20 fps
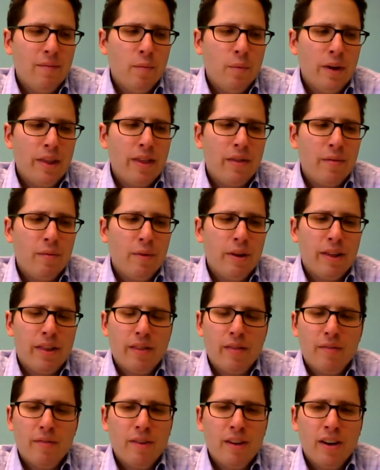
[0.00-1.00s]
with
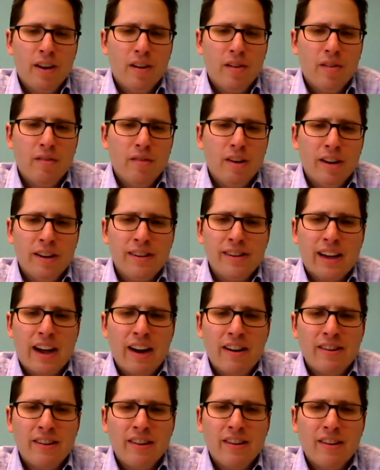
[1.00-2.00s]
a
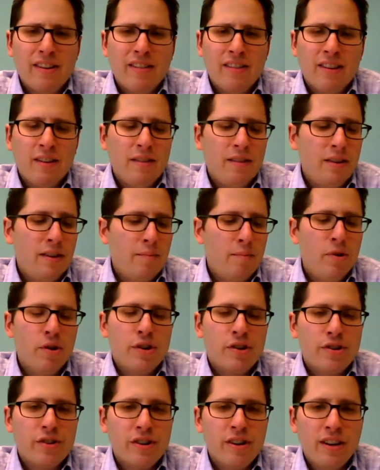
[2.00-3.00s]
desire to
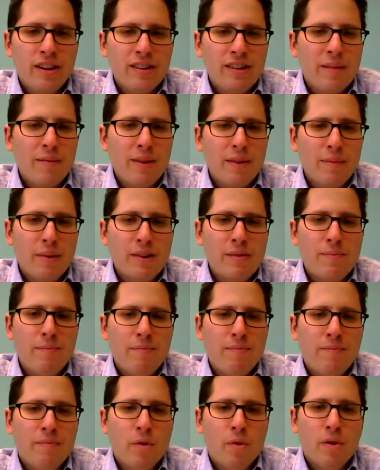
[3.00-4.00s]
push something much
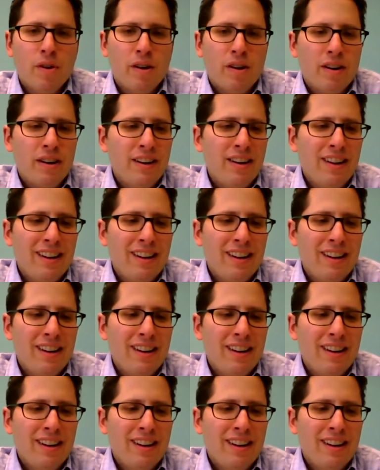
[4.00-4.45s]
more